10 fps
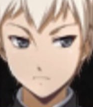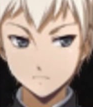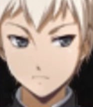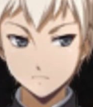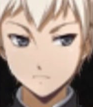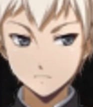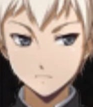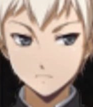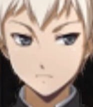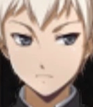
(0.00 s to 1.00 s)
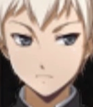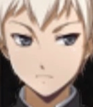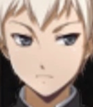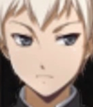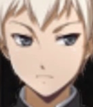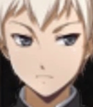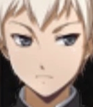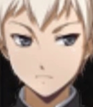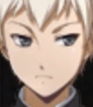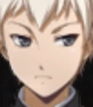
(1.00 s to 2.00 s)

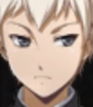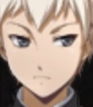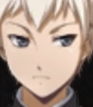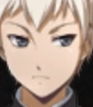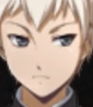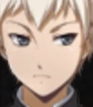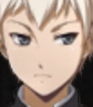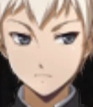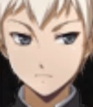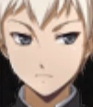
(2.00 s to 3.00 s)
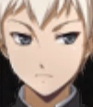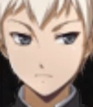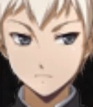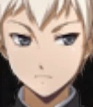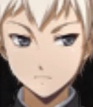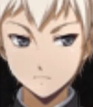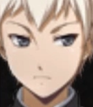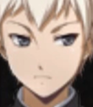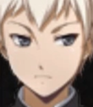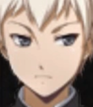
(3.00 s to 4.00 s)

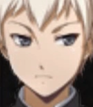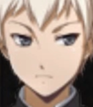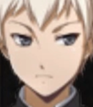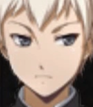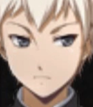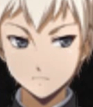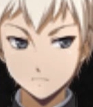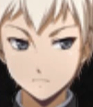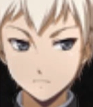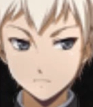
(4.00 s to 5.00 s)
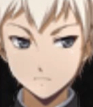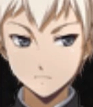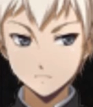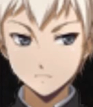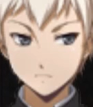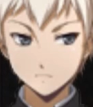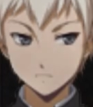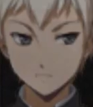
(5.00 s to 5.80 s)
The person shown says nothing.